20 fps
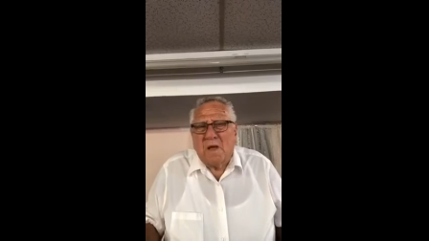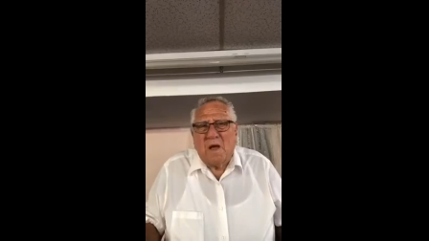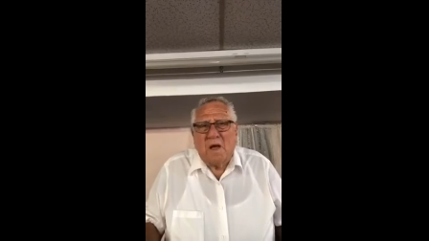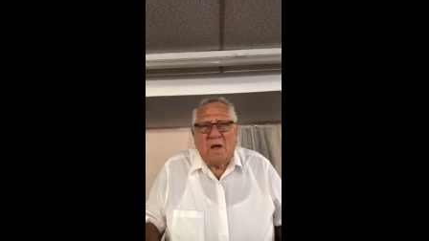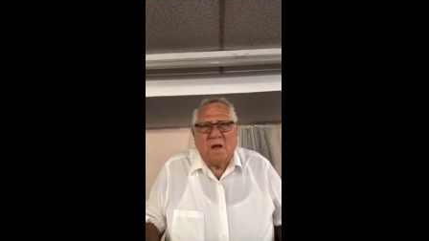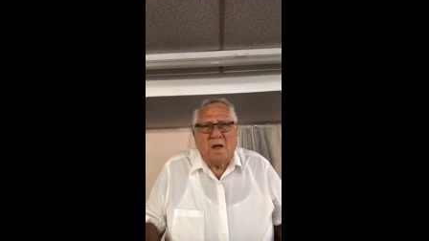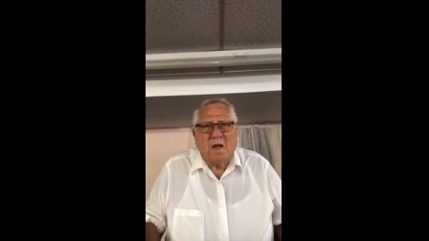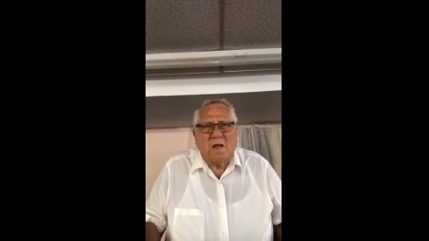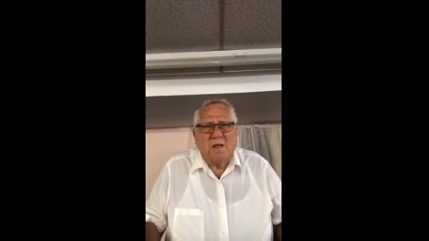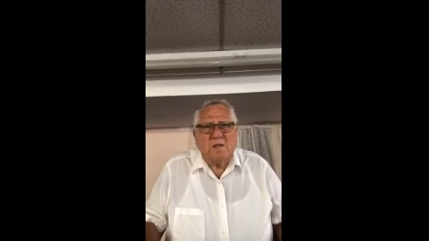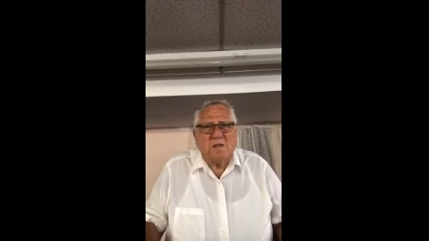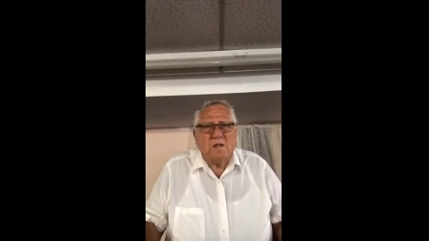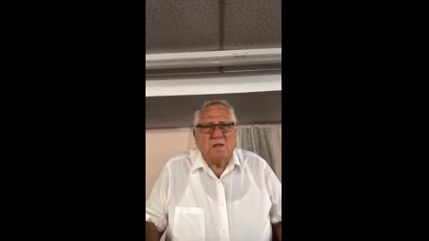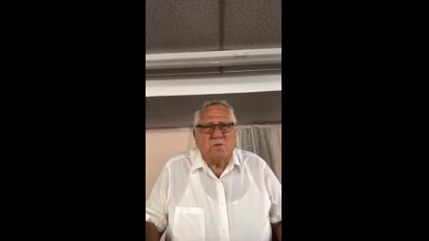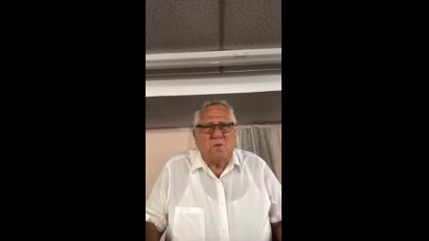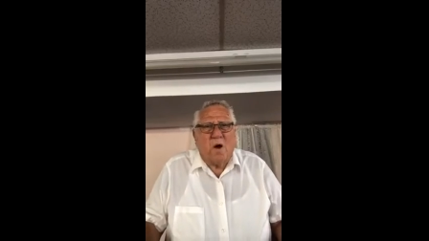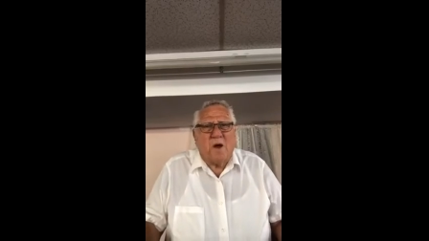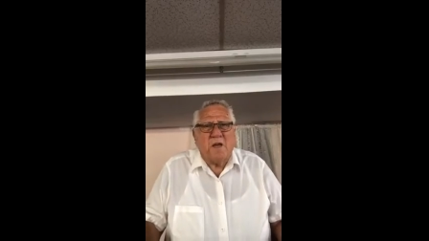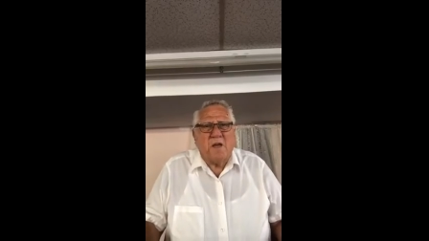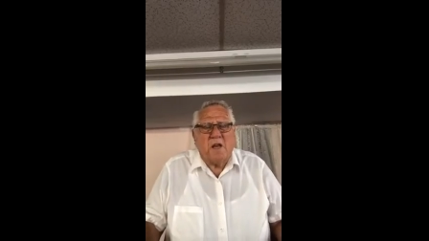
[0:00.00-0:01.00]
And he
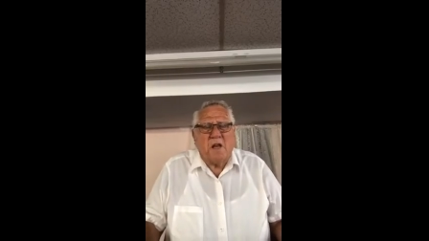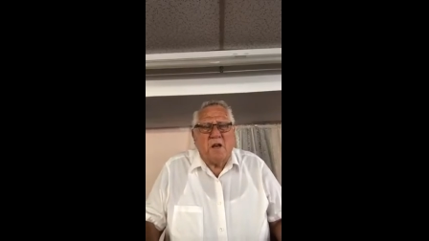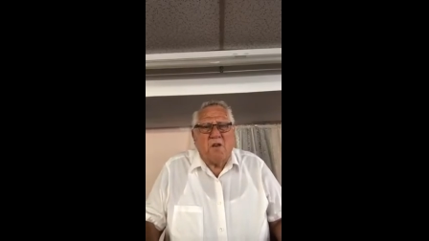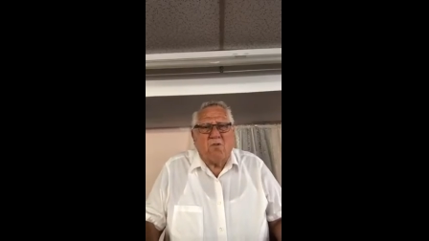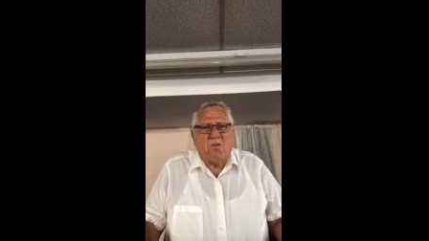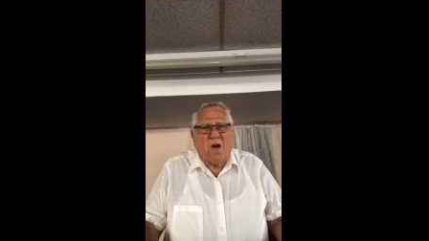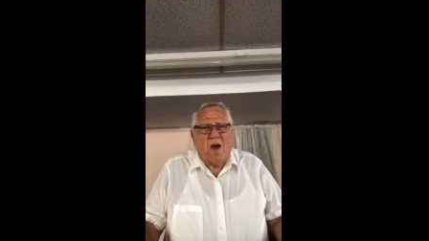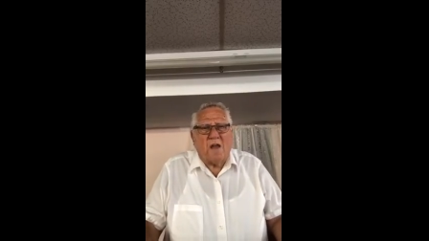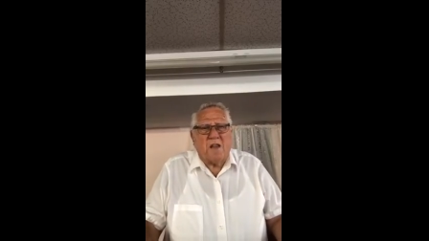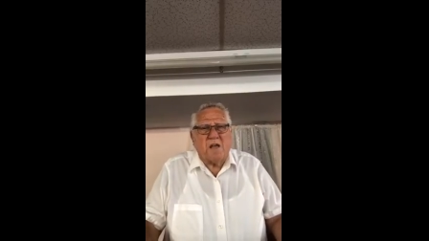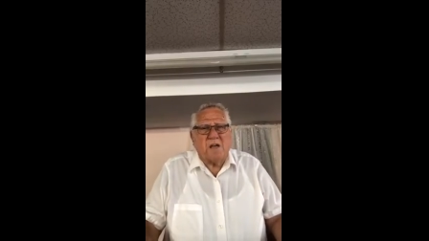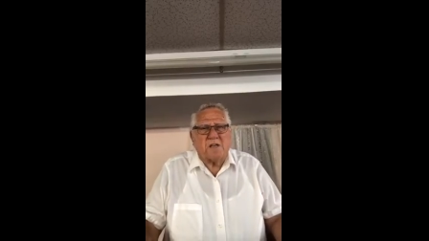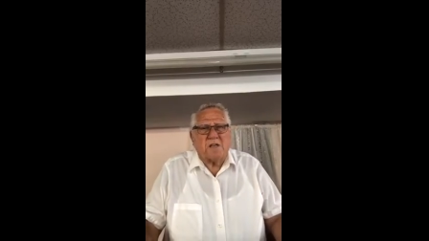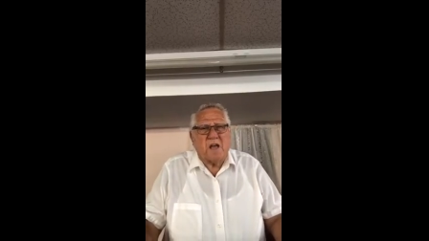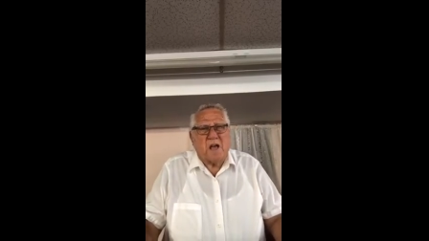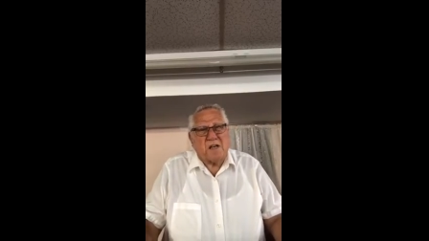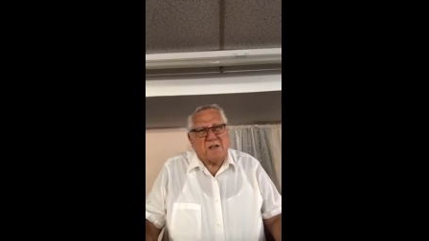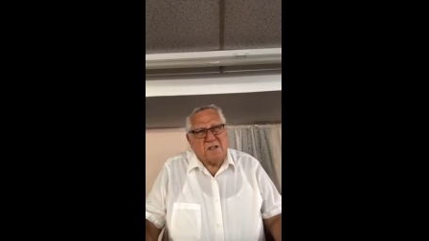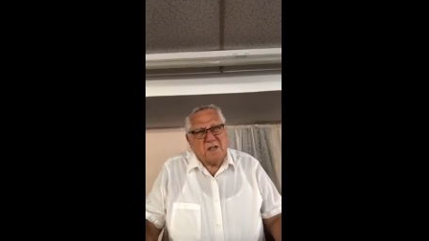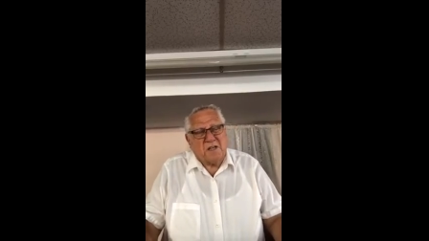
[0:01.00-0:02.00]
says, "Well, you need to try
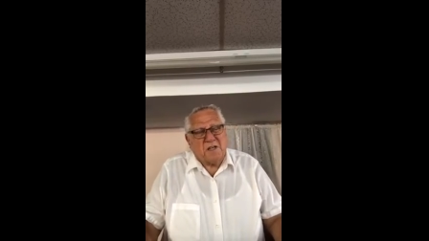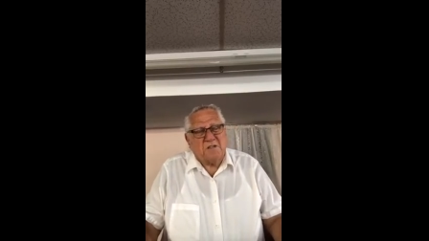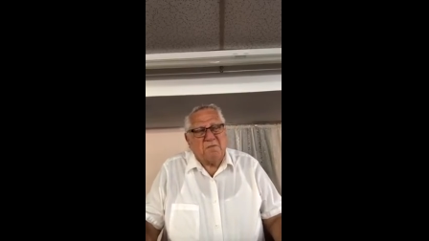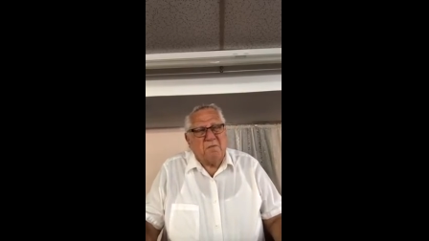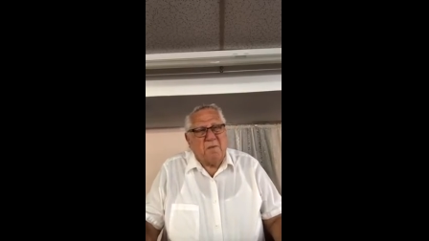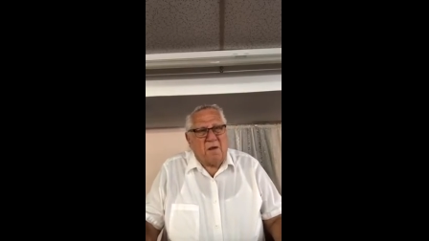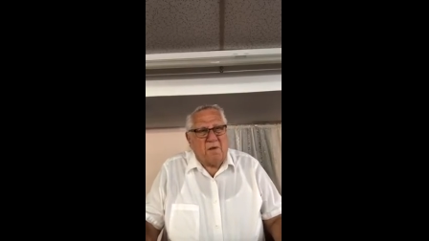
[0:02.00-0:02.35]
this." I says,